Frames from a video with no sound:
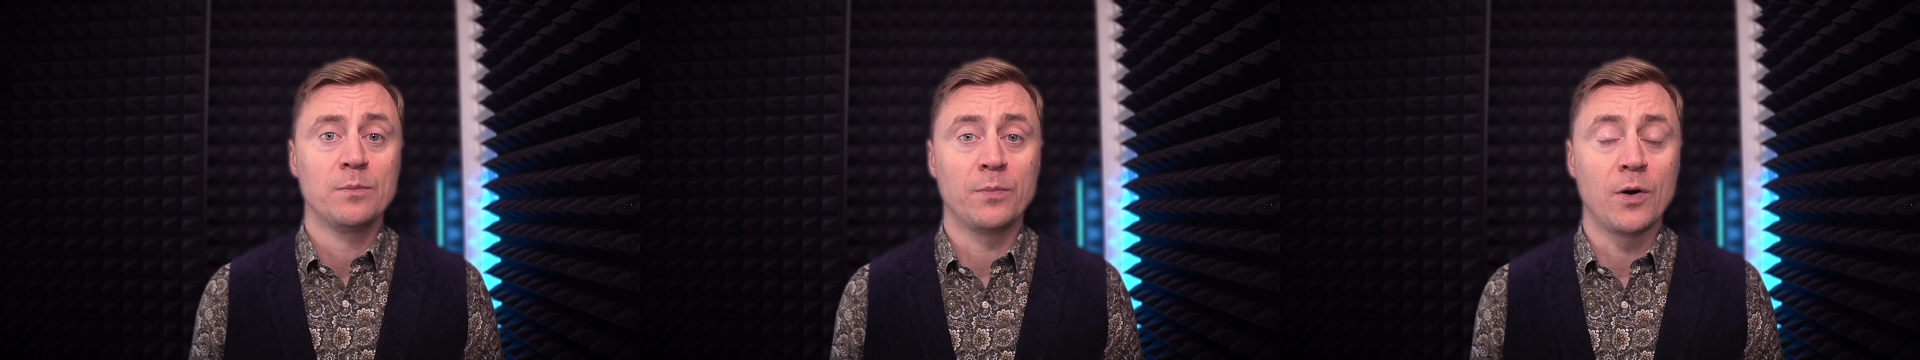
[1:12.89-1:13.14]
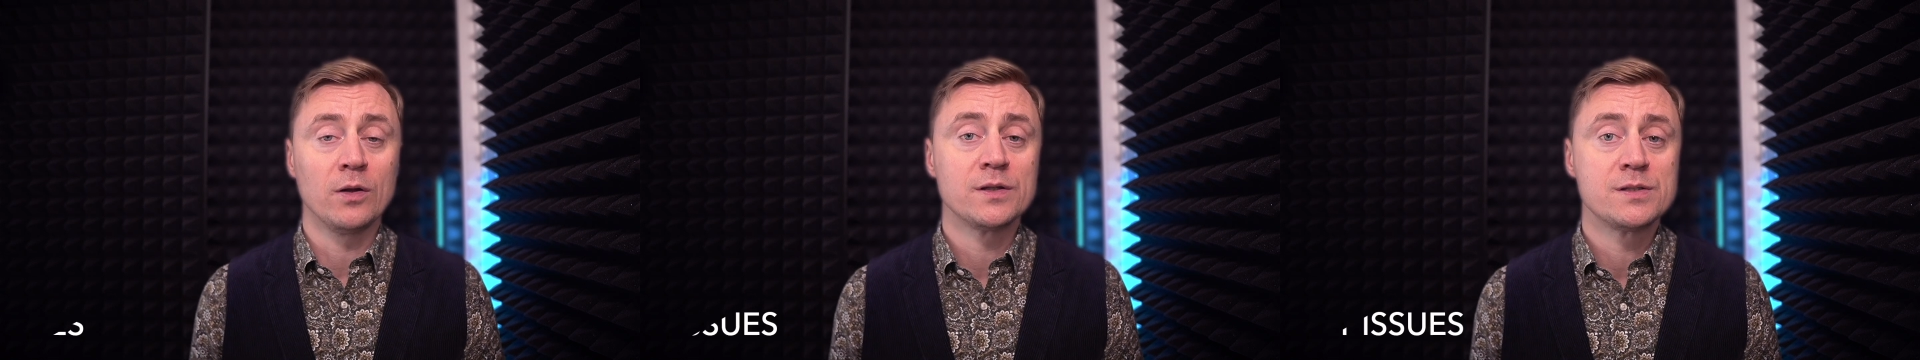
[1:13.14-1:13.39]

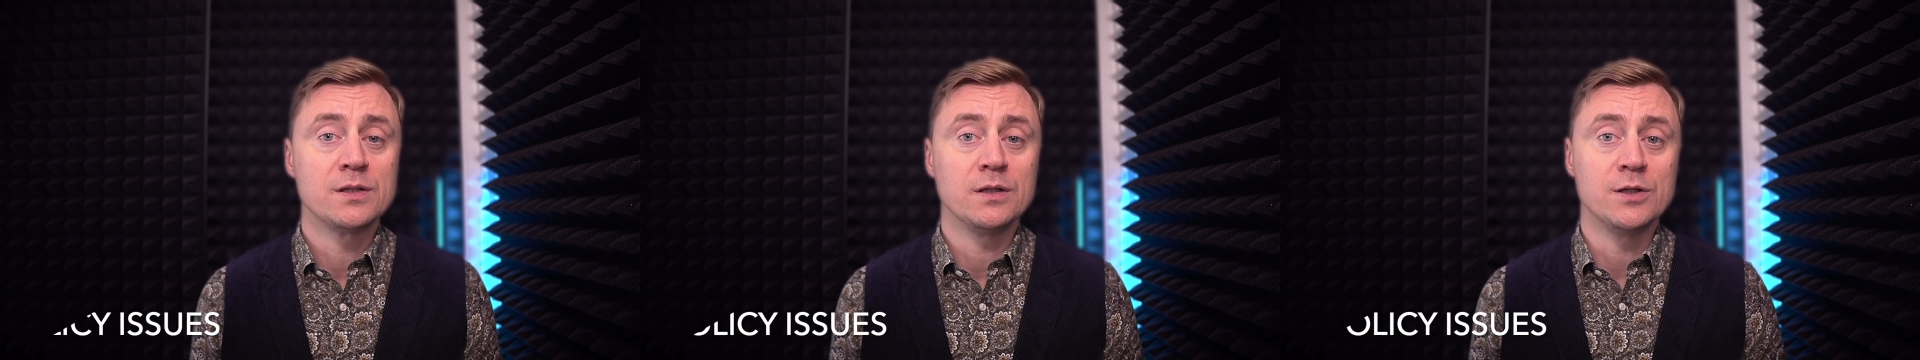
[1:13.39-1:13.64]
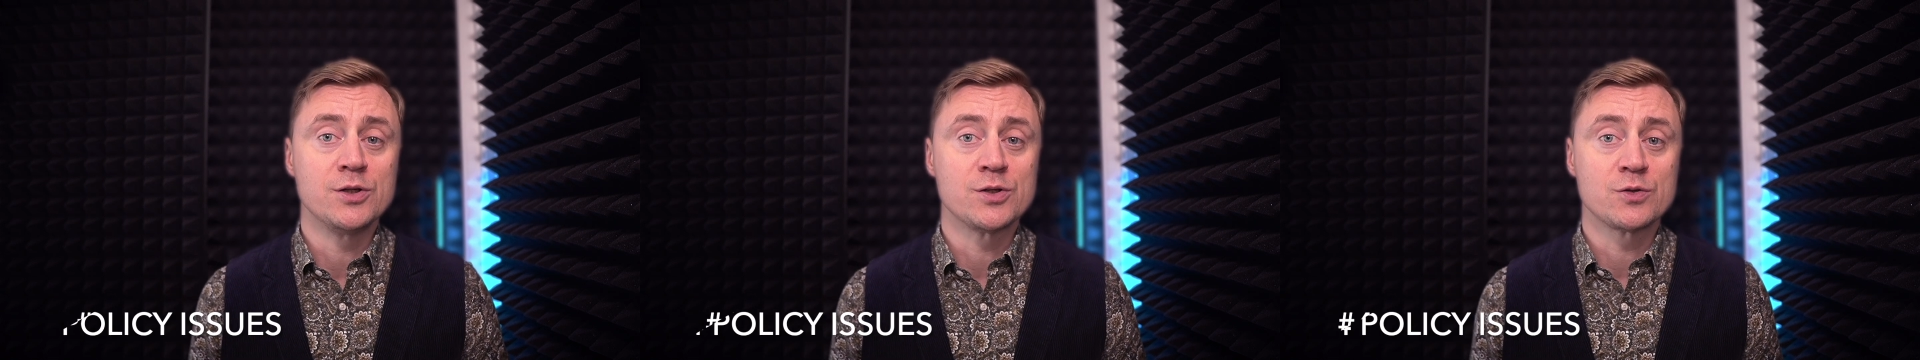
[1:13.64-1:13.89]
Policy
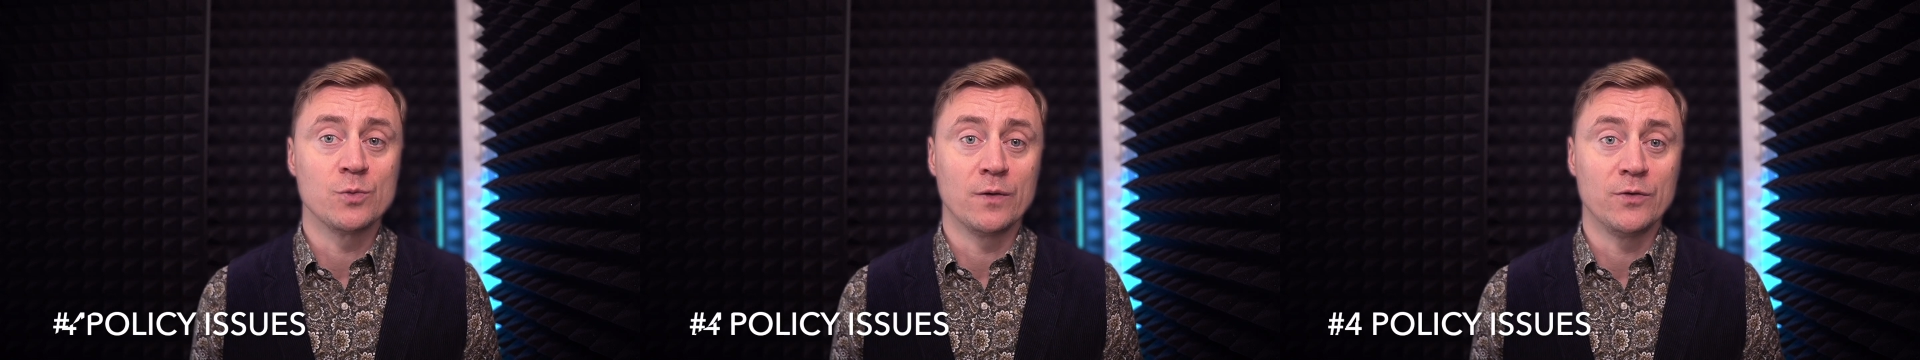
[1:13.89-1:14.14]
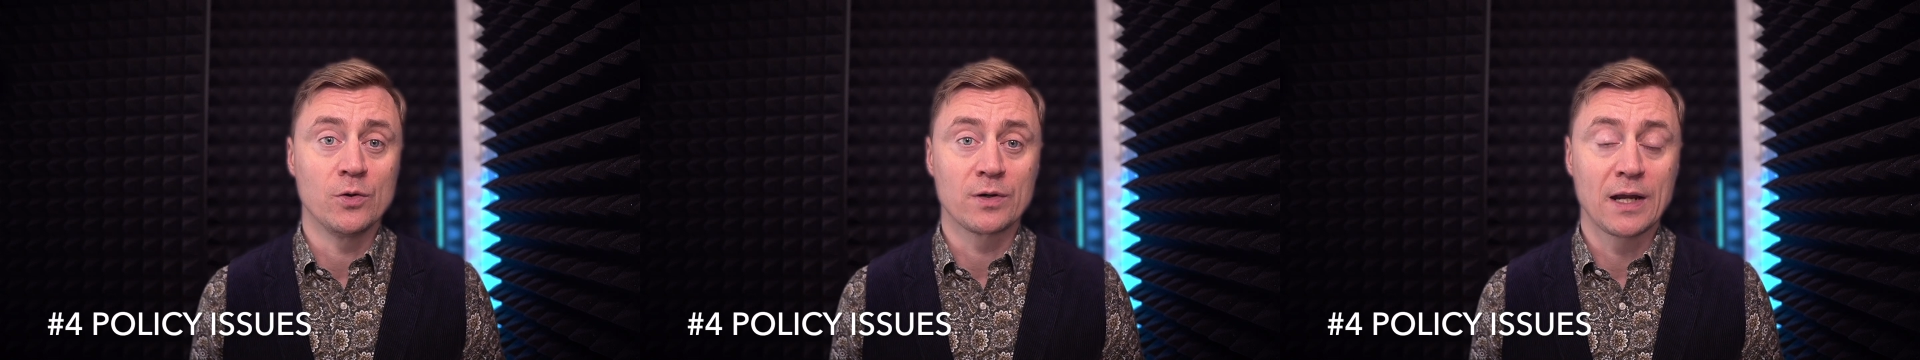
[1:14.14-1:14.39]
issues with
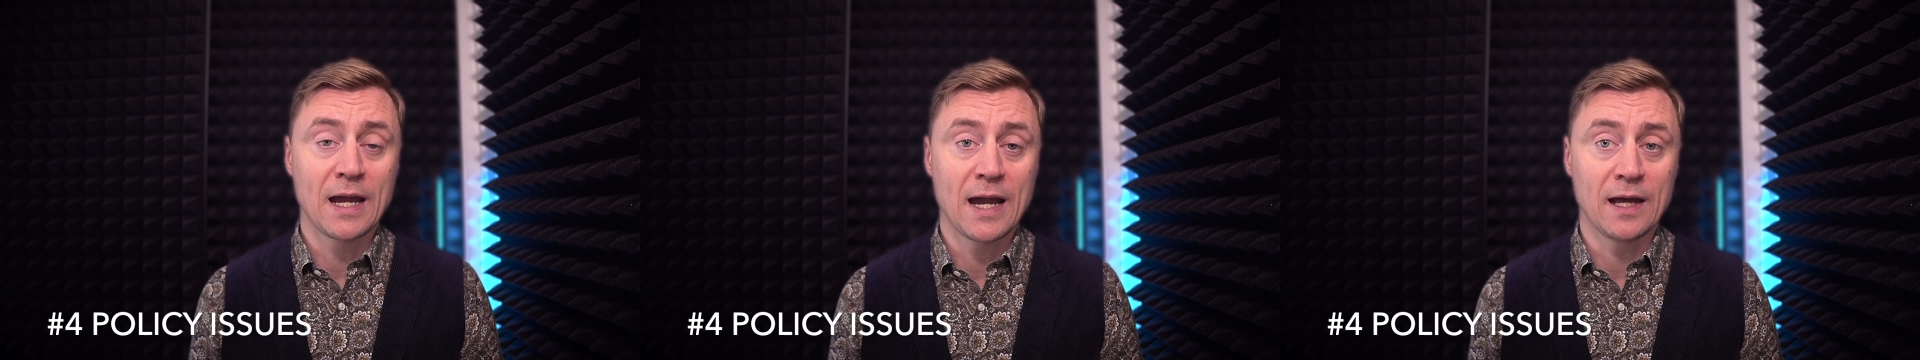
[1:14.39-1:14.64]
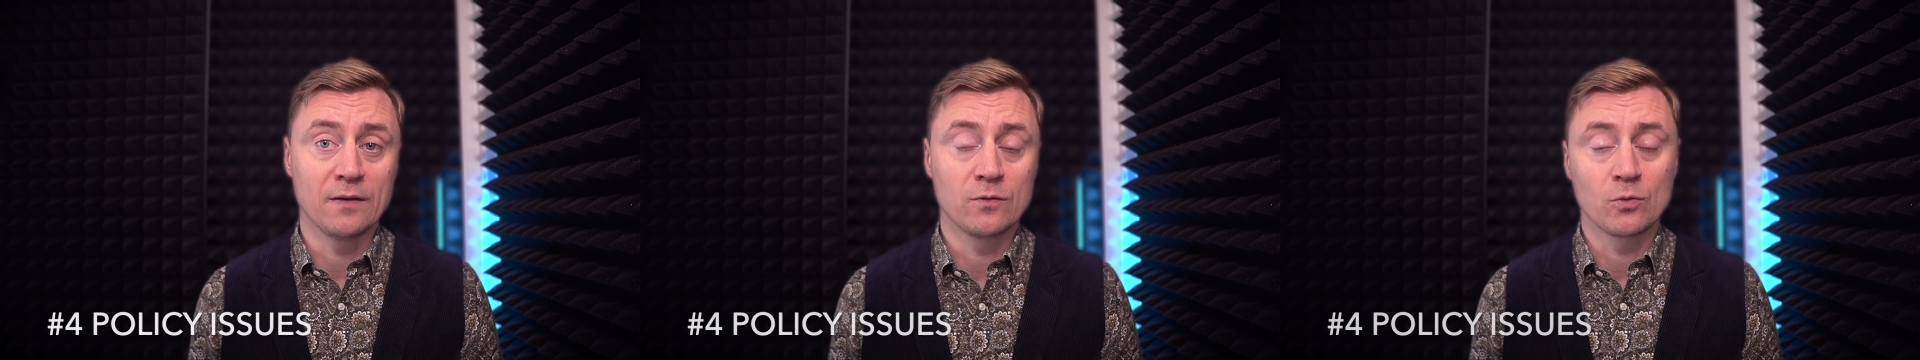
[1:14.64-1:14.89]
your
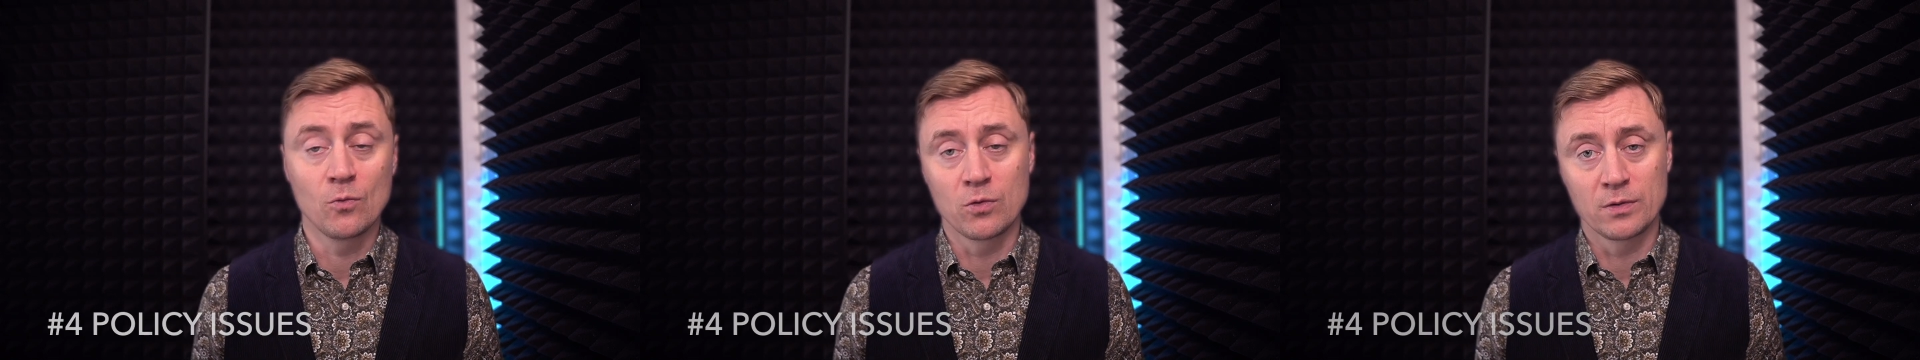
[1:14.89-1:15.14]
ads or